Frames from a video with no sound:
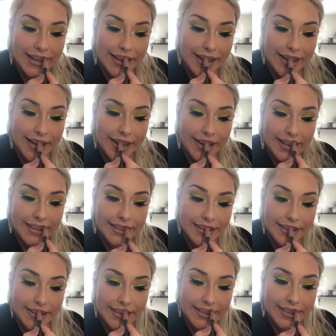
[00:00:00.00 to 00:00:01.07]
and I got
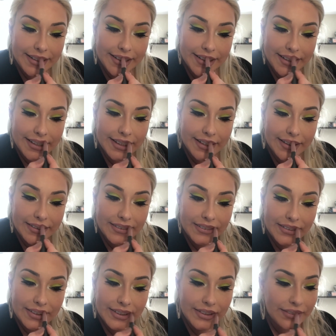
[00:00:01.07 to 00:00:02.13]
this as like a
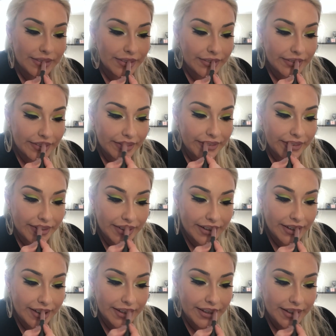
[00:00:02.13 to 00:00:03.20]
gift from
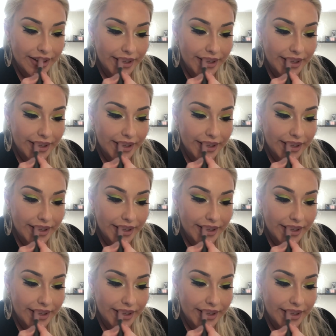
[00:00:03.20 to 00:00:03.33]
Sephora.